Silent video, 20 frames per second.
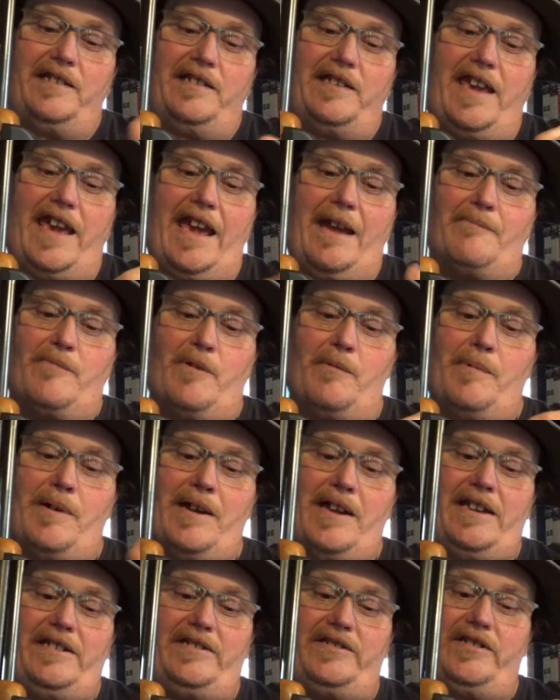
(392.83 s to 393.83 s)
camera
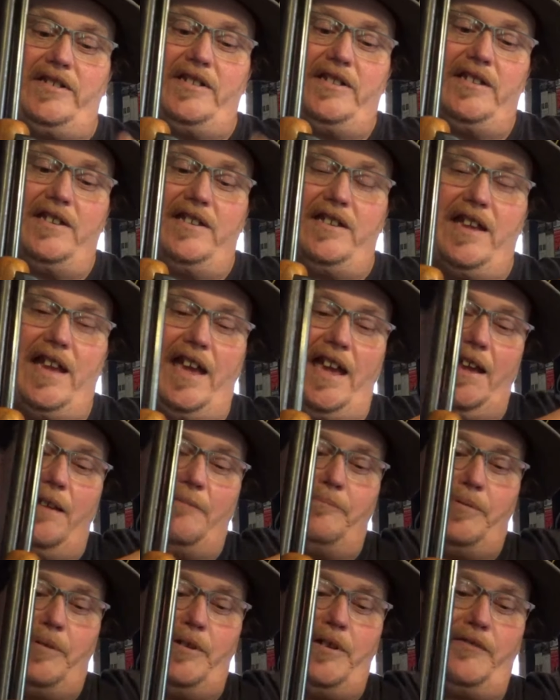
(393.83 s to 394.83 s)
base
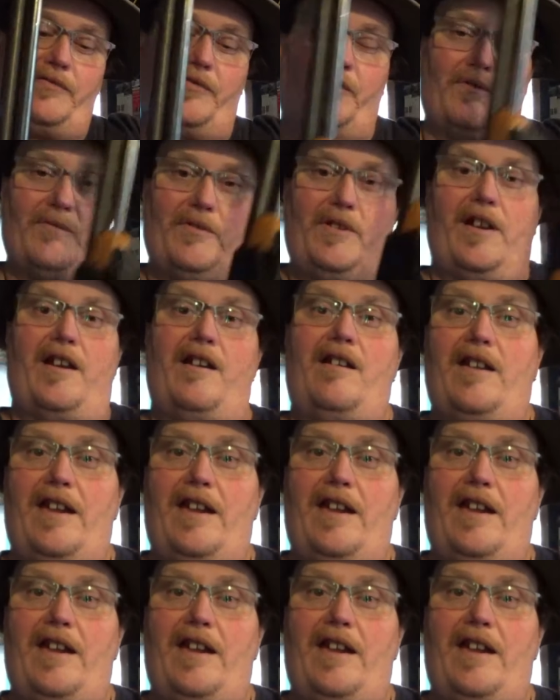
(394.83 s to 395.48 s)
and put it through there,